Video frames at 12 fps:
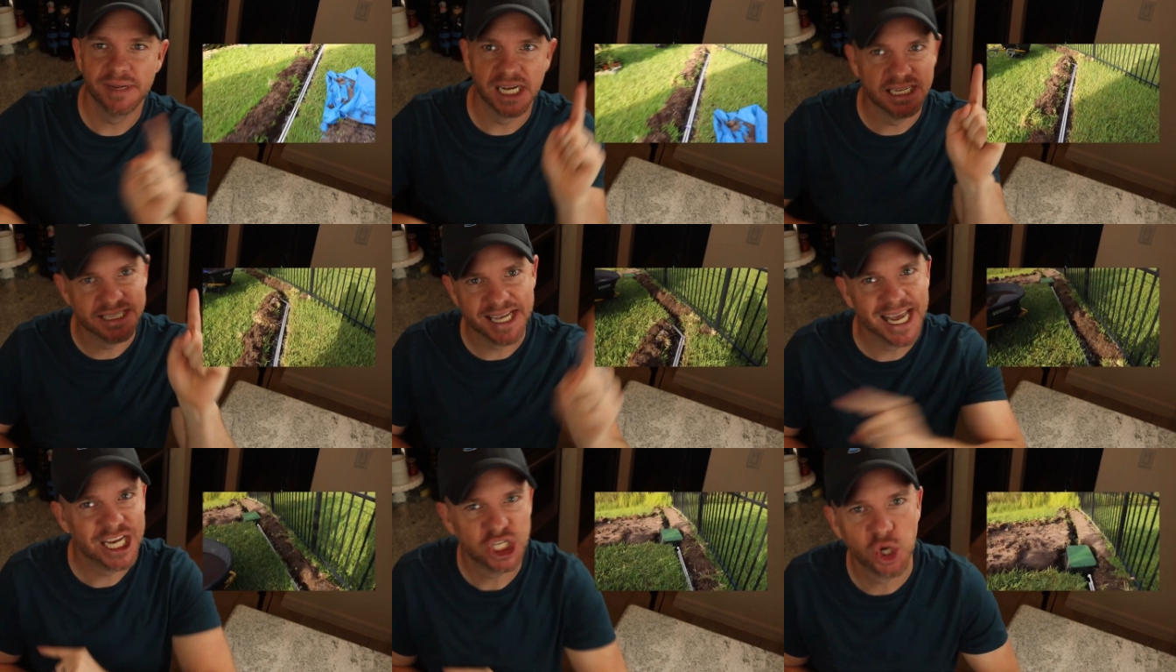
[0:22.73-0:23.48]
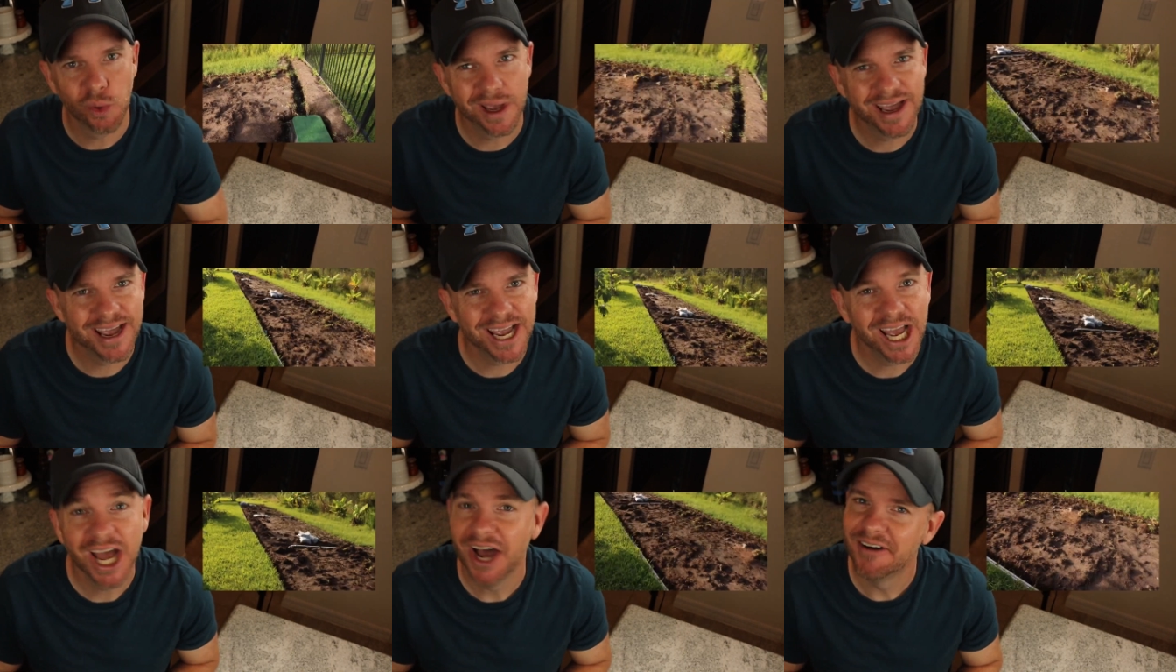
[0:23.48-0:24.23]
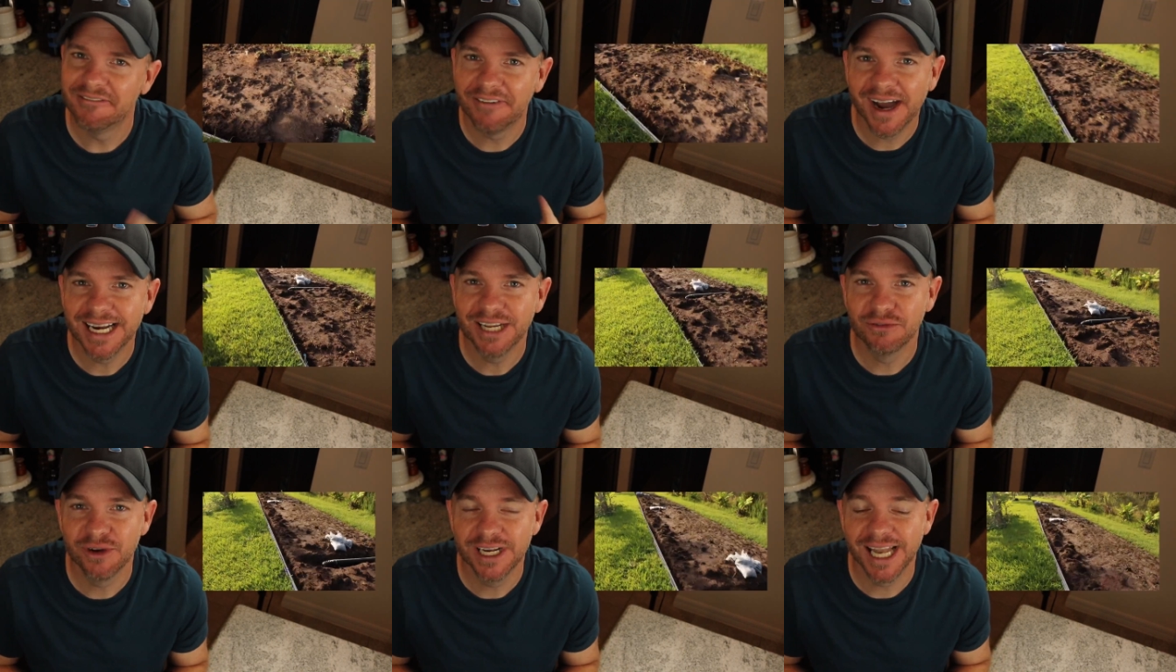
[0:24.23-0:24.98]
because the HOA
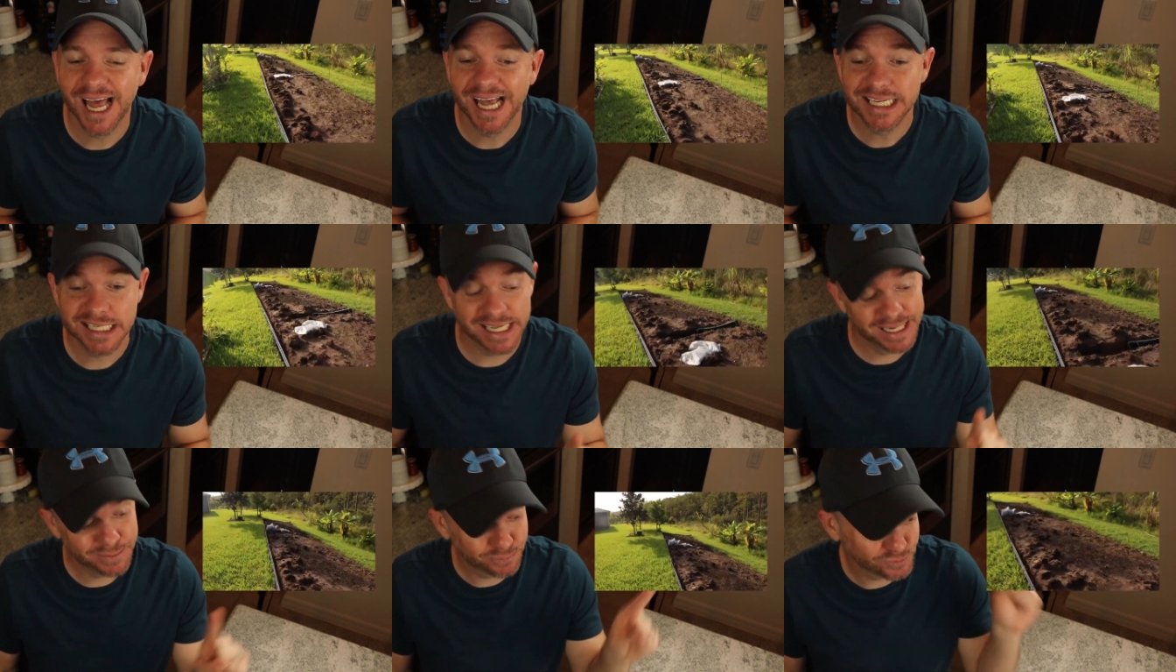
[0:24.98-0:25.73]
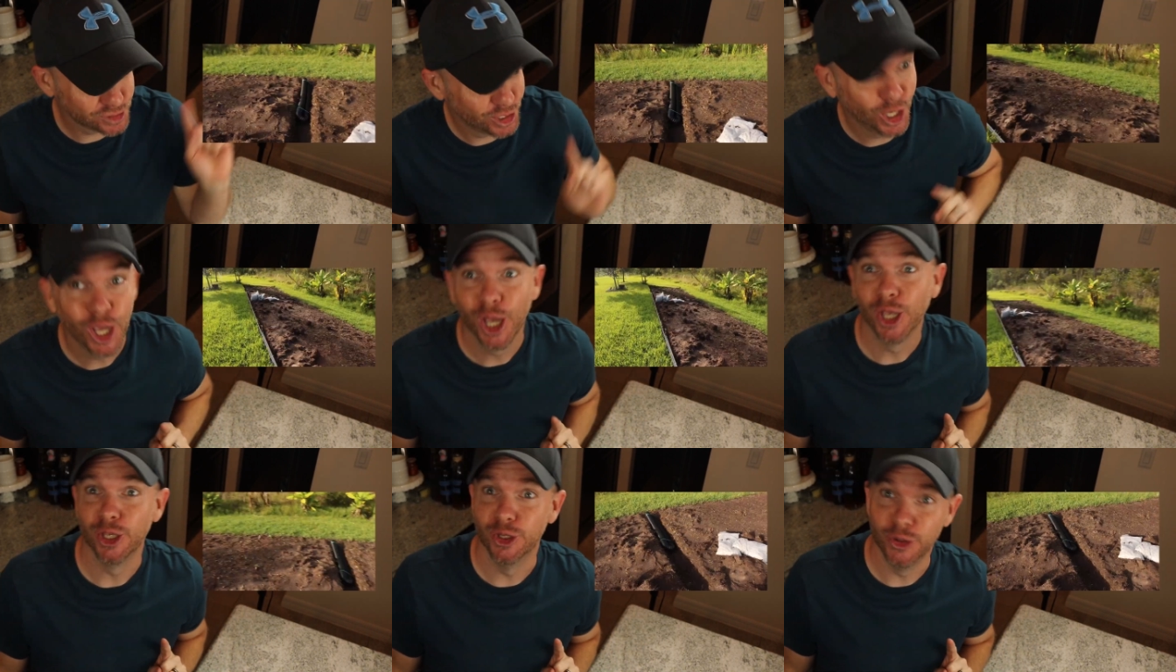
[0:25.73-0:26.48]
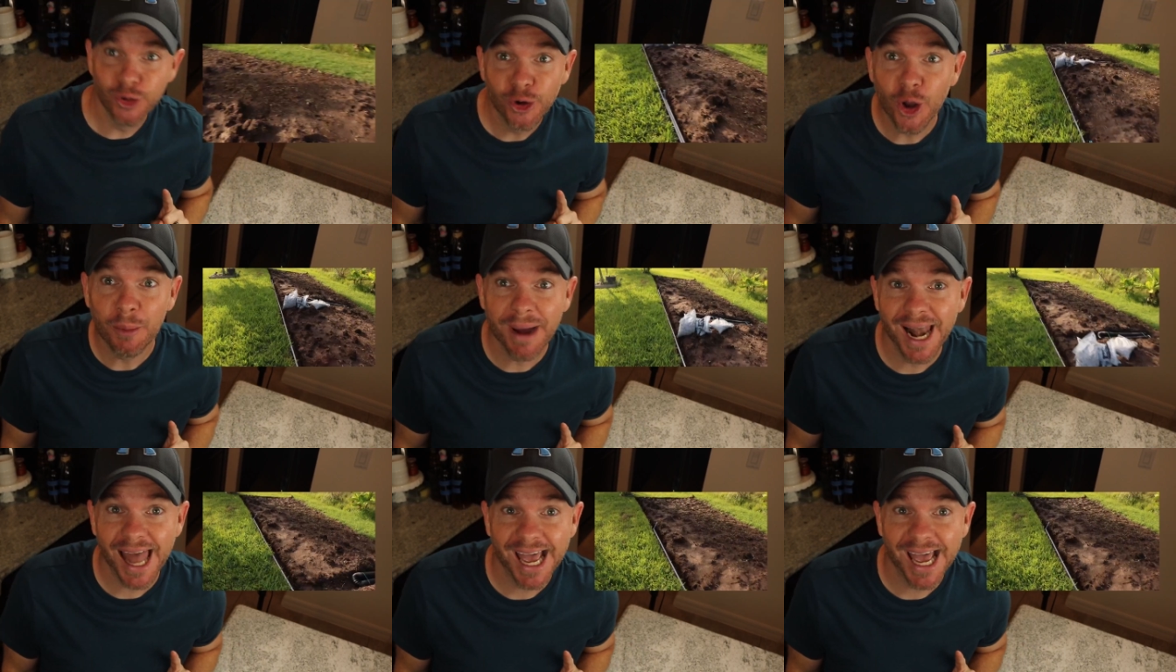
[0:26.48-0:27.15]
finally realized that you don't know my